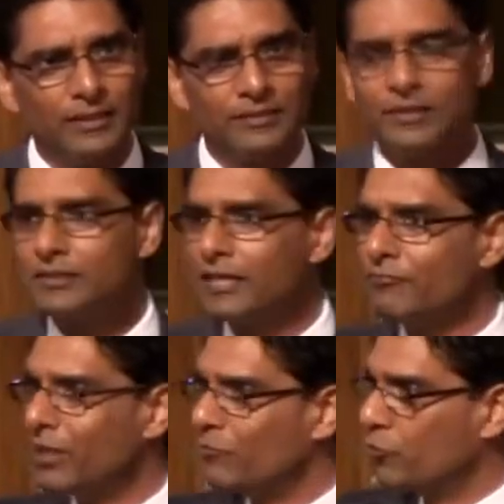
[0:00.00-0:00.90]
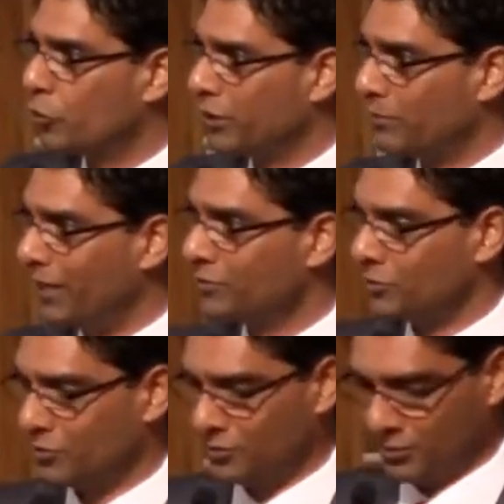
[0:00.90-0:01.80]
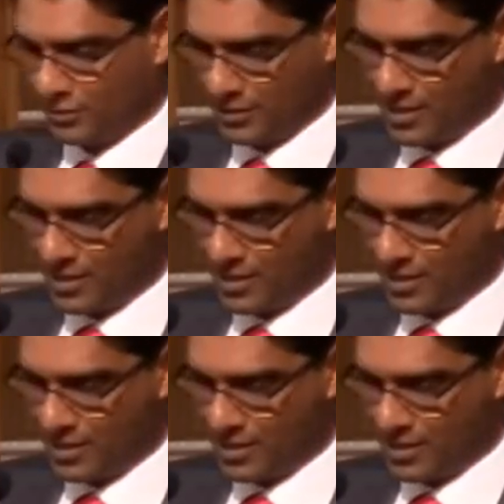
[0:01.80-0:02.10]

Just give them 40 pesos.